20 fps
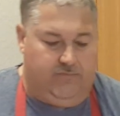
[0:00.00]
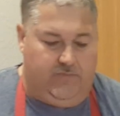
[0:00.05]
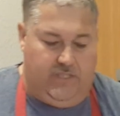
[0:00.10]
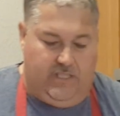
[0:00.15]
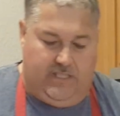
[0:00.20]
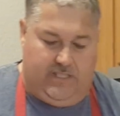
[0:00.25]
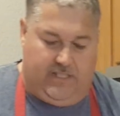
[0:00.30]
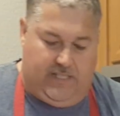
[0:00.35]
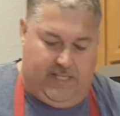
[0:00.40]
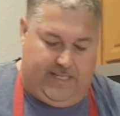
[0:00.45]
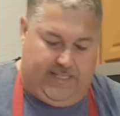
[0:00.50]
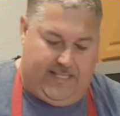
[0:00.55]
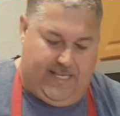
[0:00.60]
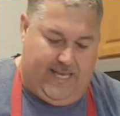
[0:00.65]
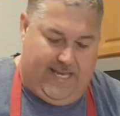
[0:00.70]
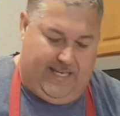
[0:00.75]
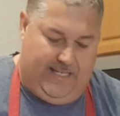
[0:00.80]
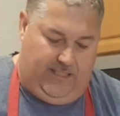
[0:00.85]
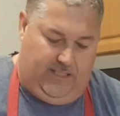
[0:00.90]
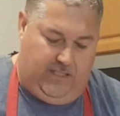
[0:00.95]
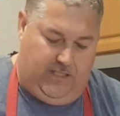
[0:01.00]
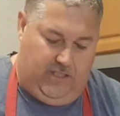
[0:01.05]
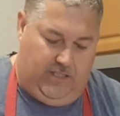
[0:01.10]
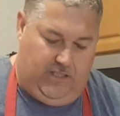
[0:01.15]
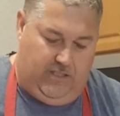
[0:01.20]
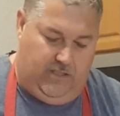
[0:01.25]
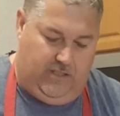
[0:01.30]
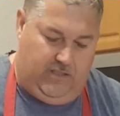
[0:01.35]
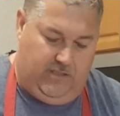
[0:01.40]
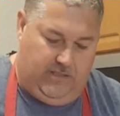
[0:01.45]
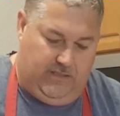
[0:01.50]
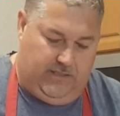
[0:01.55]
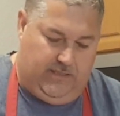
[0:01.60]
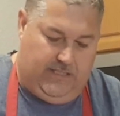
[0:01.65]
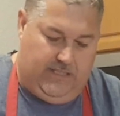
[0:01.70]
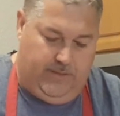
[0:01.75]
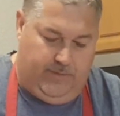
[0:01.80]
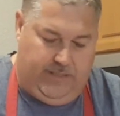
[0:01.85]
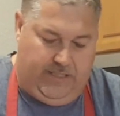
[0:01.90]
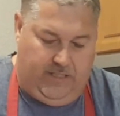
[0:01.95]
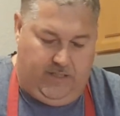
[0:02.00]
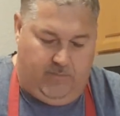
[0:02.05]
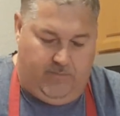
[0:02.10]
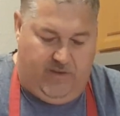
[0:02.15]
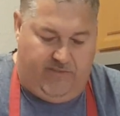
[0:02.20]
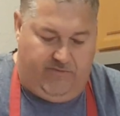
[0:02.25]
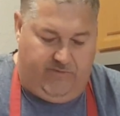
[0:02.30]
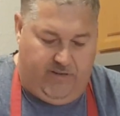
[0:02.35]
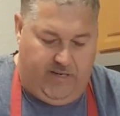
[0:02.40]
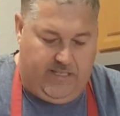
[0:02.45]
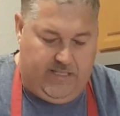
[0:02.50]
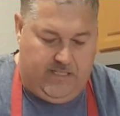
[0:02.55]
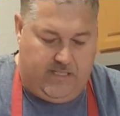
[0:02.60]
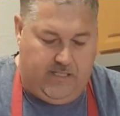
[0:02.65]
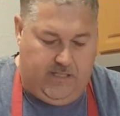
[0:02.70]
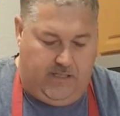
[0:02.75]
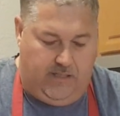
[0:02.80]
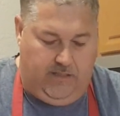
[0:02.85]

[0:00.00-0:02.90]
Just like that. Here we go, my friends.